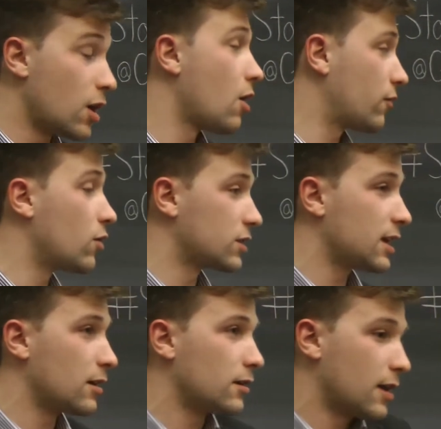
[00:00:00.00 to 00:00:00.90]
No, of course,
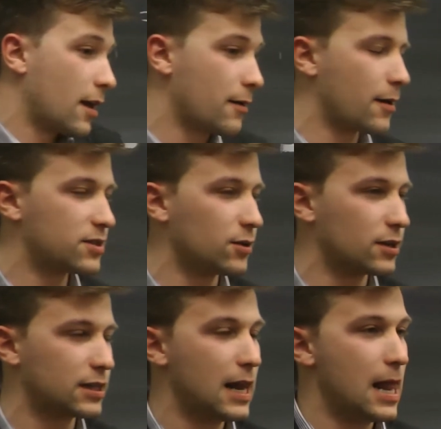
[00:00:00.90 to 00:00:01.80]
yeah, I'm
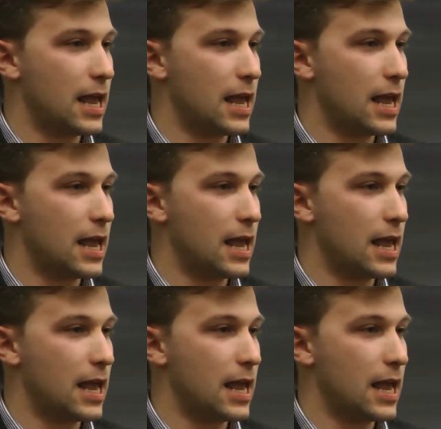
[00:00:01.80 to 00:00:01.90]
serious.